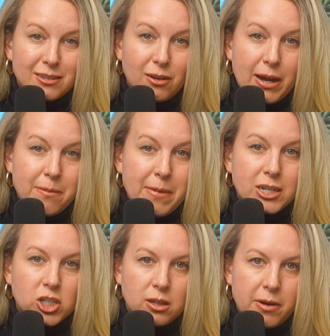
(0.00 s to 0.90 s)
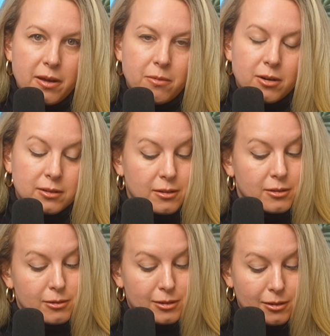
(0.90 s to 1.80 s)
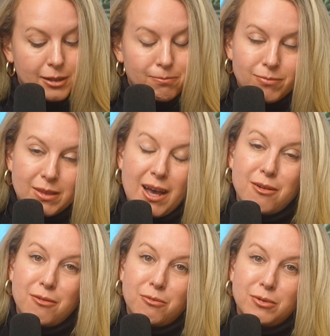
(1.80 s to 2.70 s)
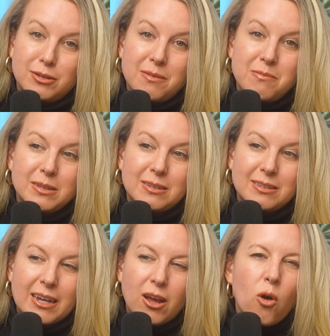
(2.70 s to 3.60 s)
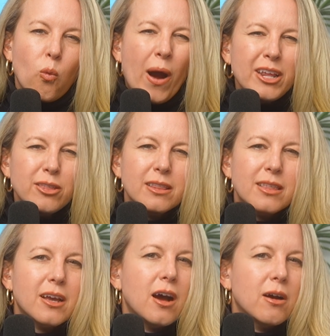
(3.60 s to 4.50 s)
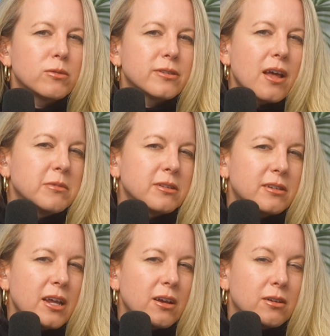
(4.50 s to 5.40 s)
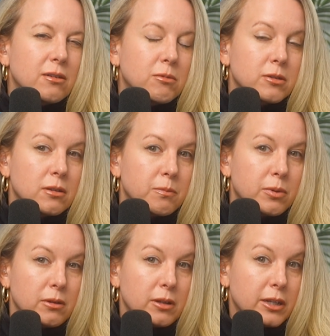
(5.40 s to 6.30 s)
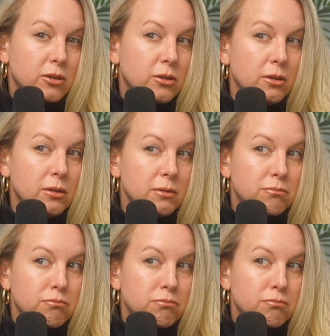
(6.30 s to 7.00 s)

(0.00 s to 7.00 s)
So I imagine the bond market's also signaling that was a mistake. Why do you think they cut? Was that a mistake? Was it political?